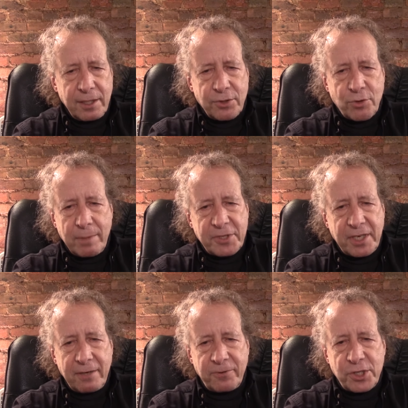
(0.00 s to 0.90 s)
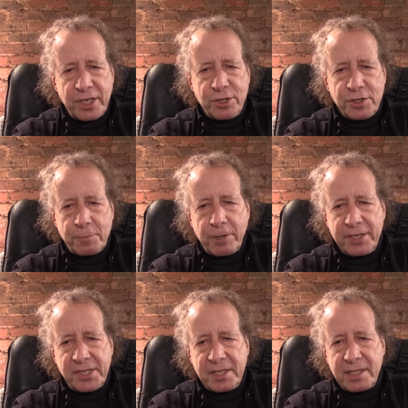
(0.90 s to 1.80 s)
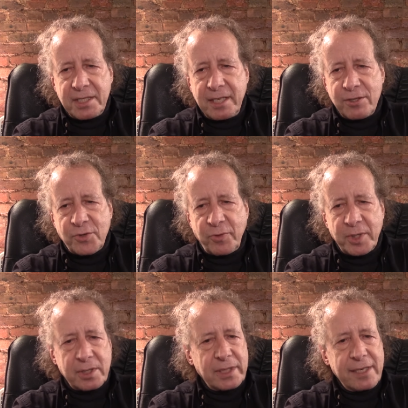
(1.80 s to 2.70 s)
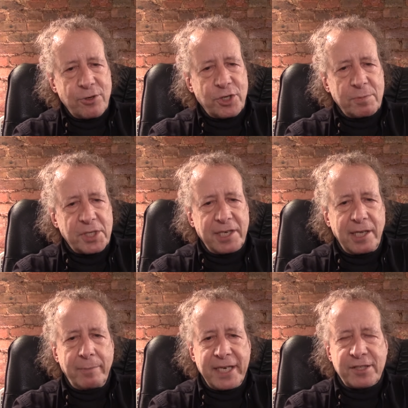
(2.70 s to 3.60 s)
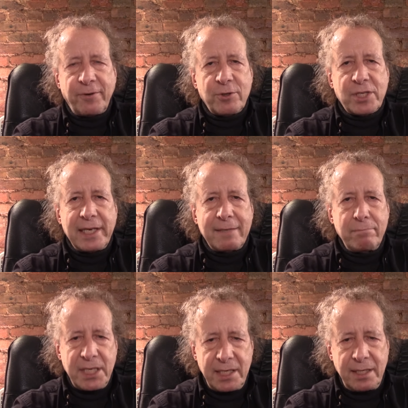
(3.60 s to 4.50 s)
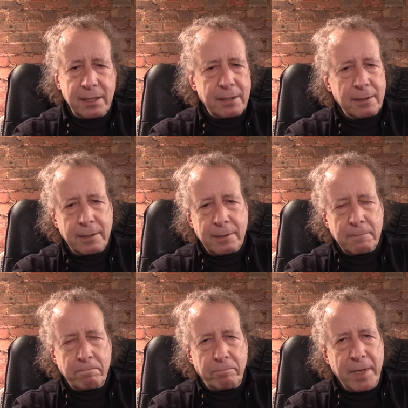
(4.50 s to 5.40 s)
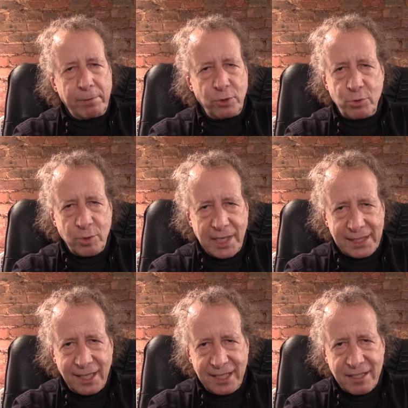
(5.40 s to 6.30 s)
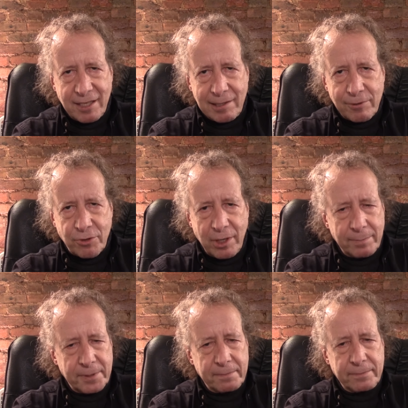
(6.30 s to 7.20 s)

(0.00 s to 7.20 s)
Trump's conversations praising dictators for their leadership style makes folks like me, people who do not like Donald Trump,